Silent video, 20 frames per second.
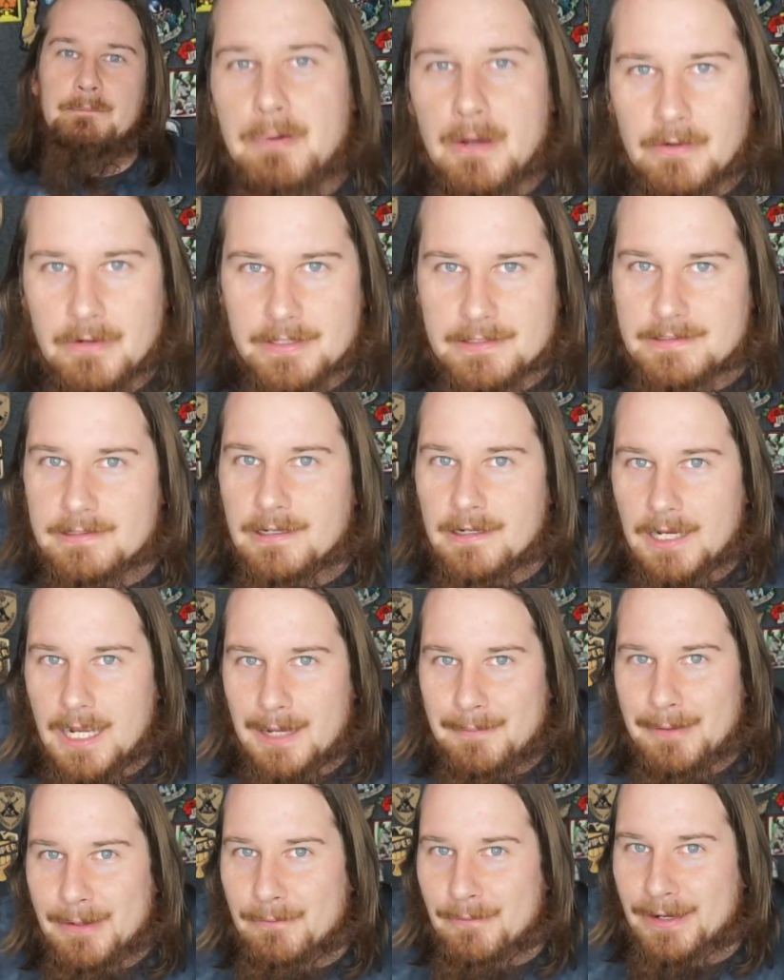Bonus,
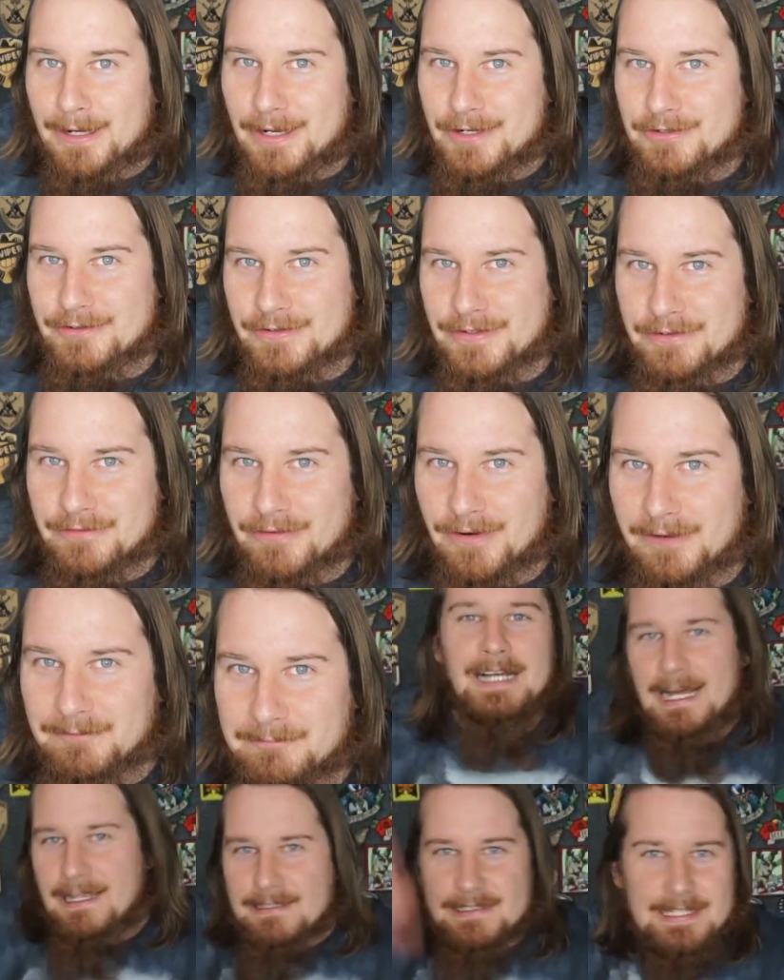comment what country you're from.
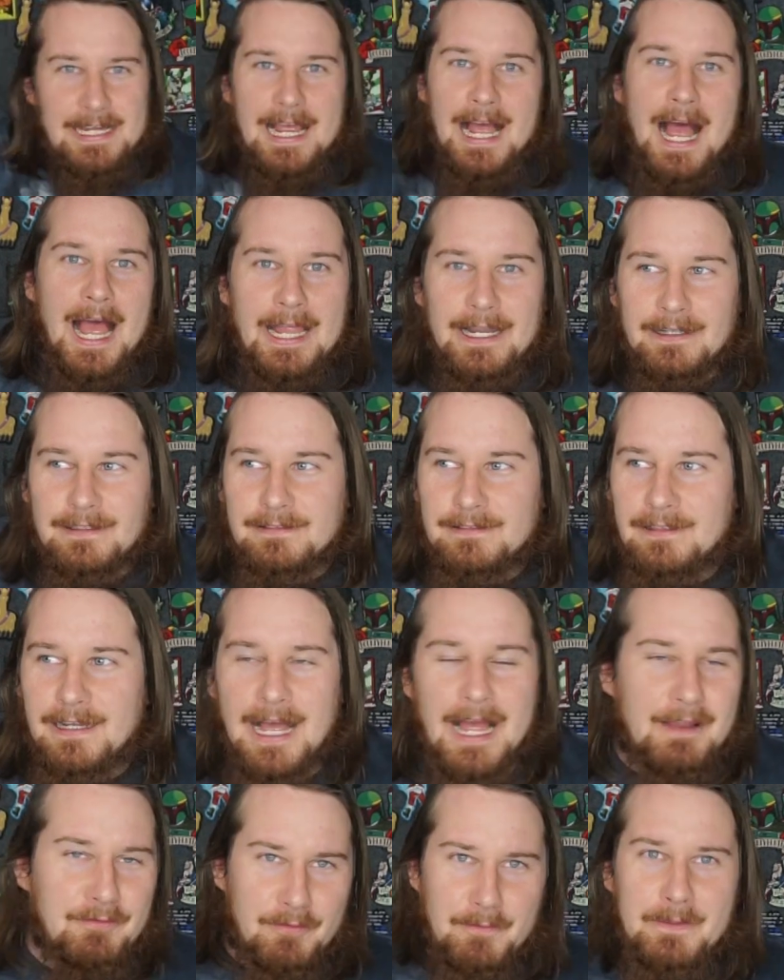I'll say hi.
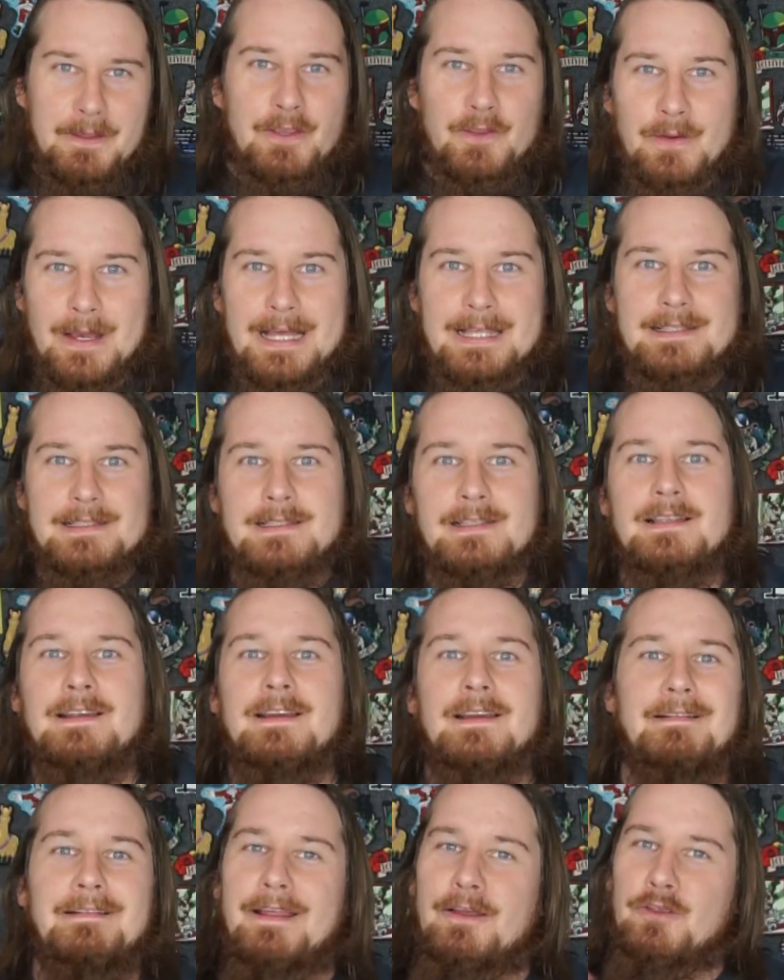Hi from the U.S.
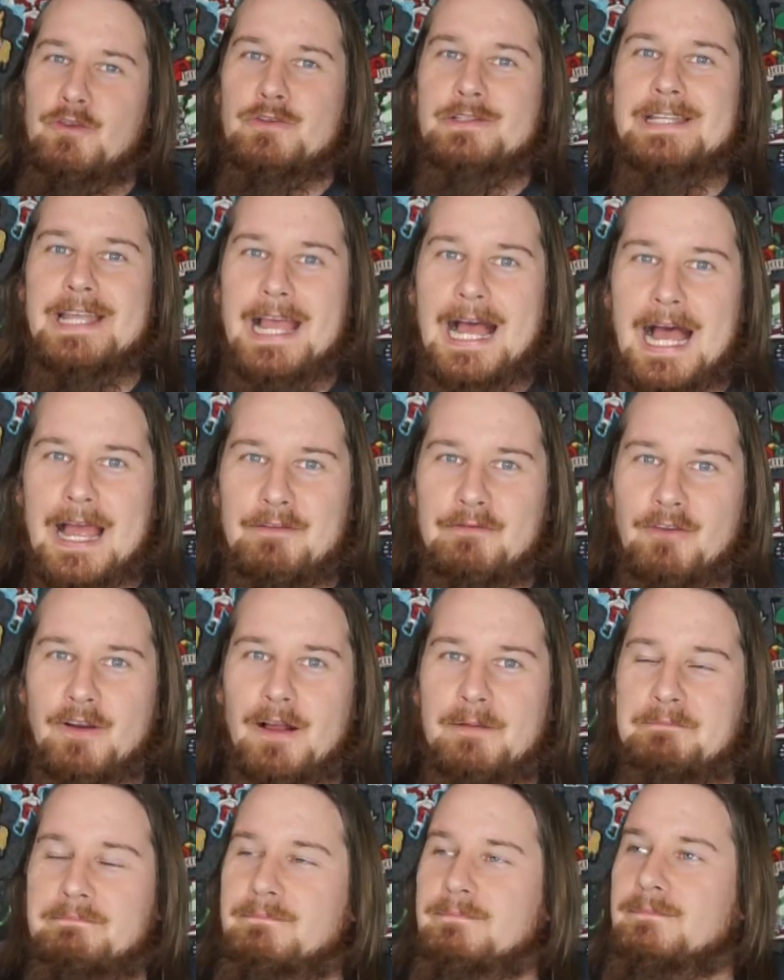Now you say hi
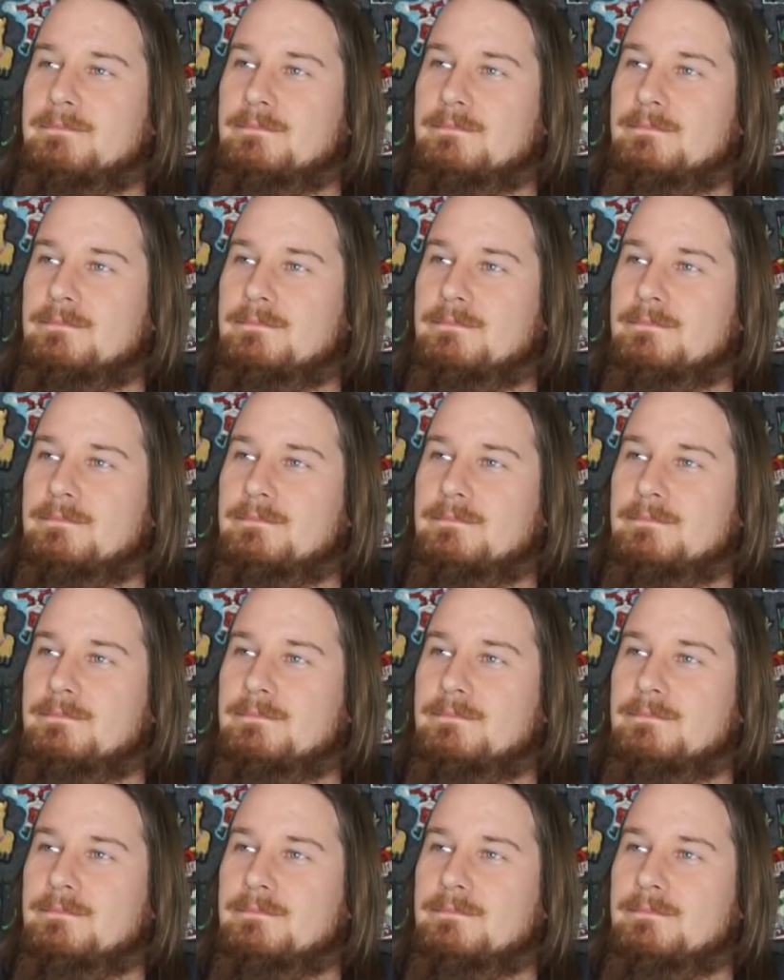from?